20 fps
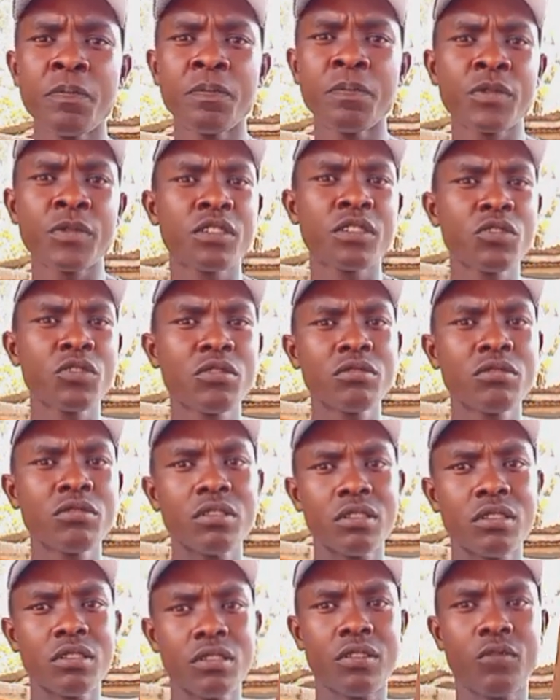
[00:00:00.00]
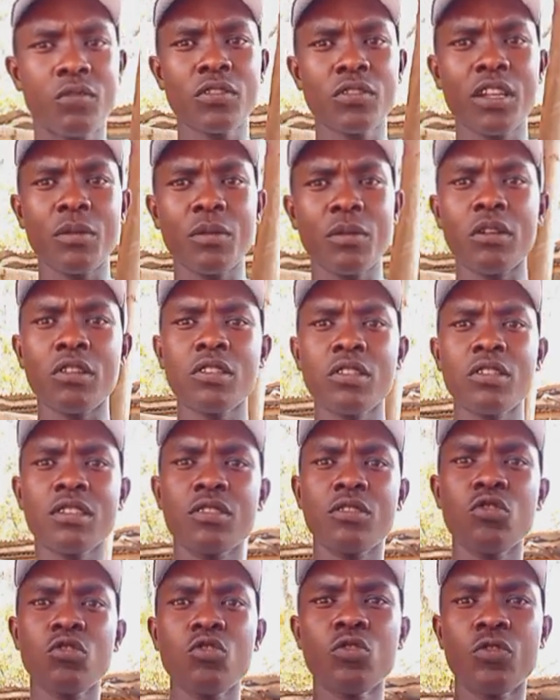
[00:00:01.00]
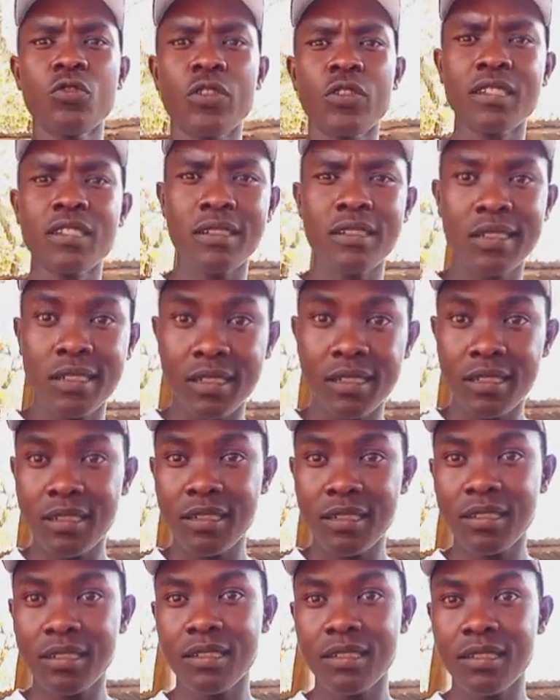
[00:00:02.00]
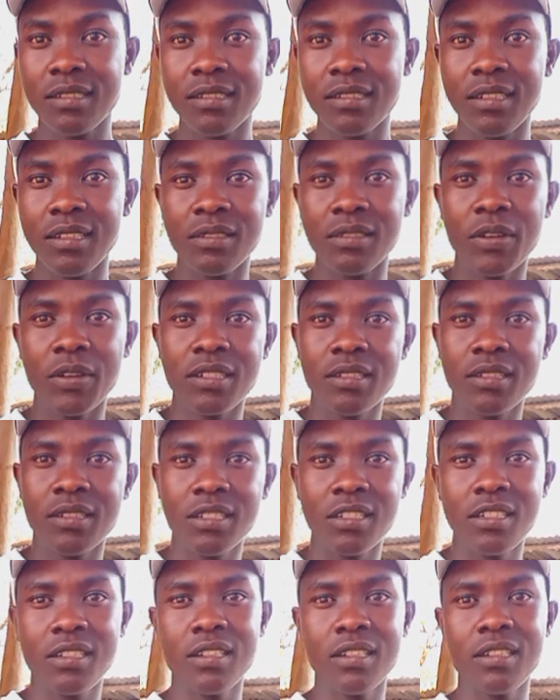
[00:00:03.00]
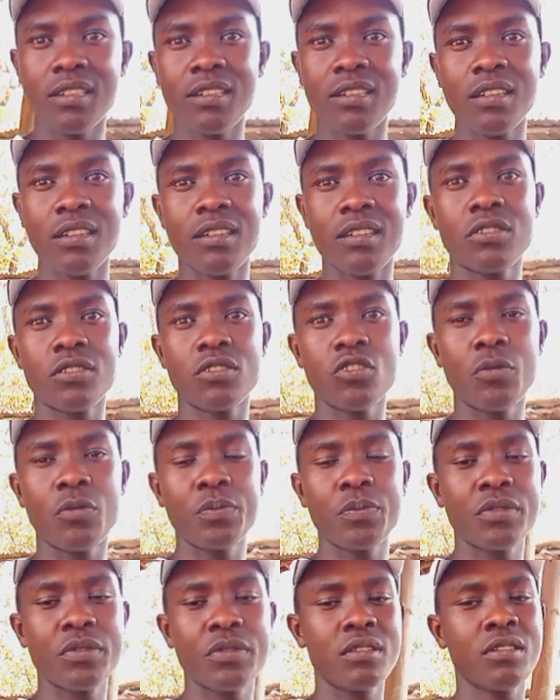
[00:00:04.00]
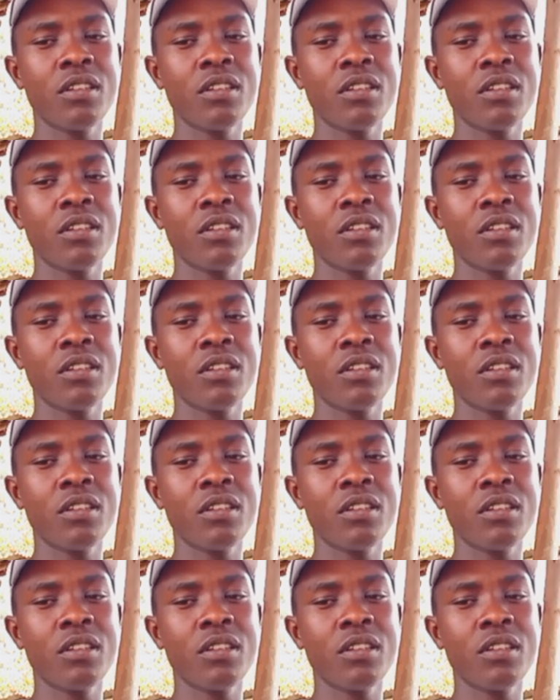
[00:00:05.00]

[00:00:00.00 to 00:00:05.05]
So foot and mouth do vaccination. There's vaccination in the shops.